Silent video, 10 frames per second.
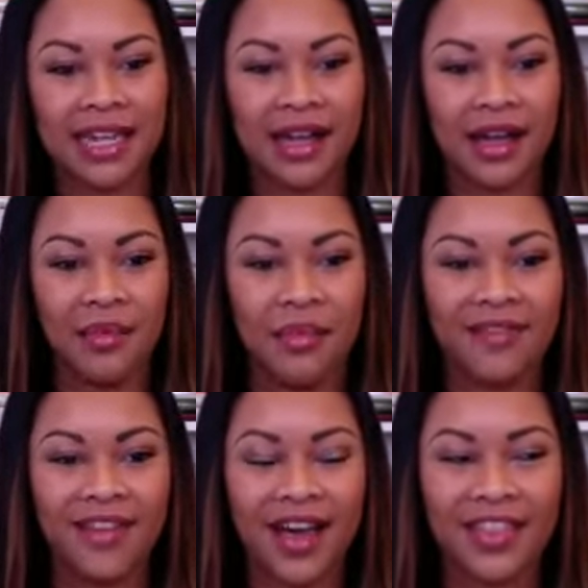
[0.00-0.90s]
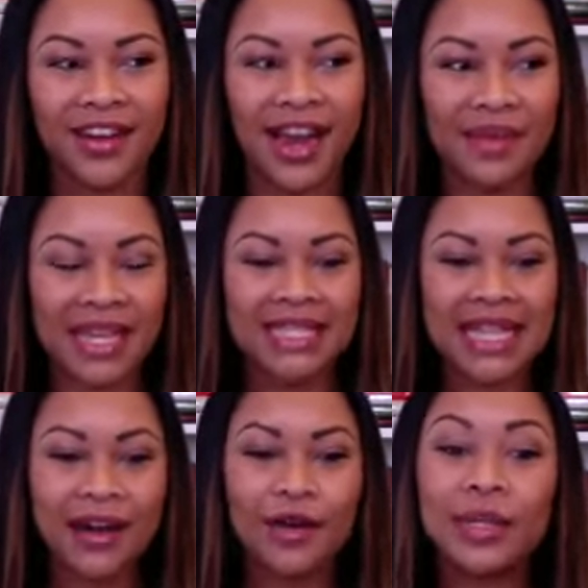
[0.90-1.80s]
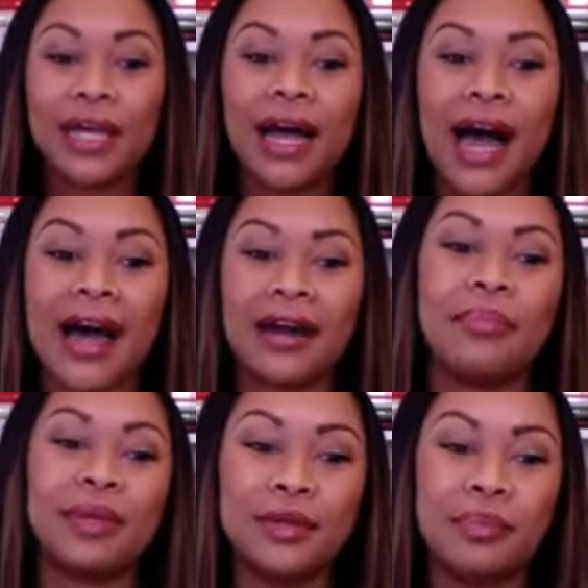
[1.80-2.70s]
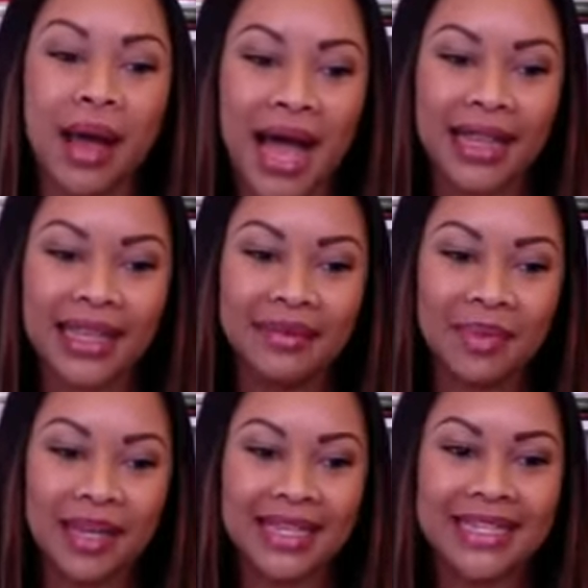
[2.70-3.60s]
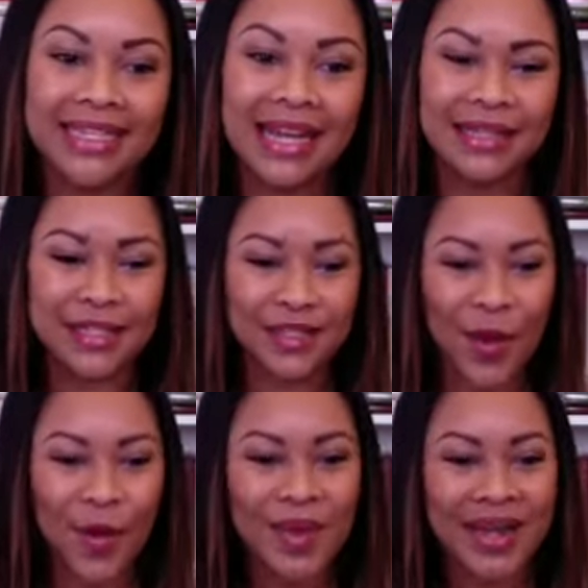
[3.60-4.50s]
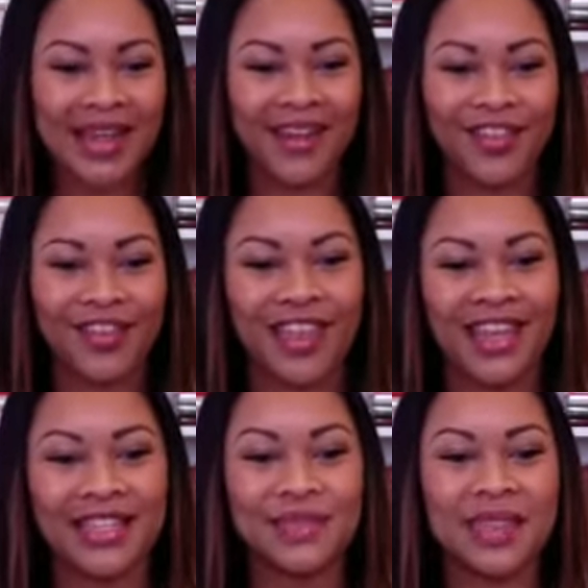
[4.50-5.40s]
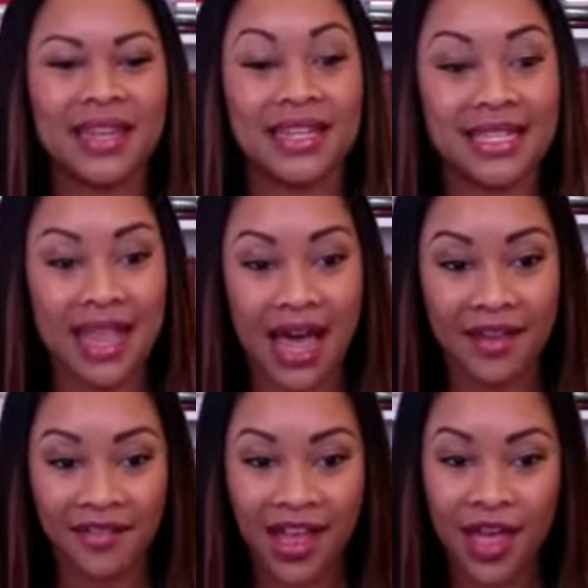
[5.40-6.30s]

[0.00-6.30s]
Um, my father, I mean, he's not only a hot air balloon pilot, but he's done so many other things within his life,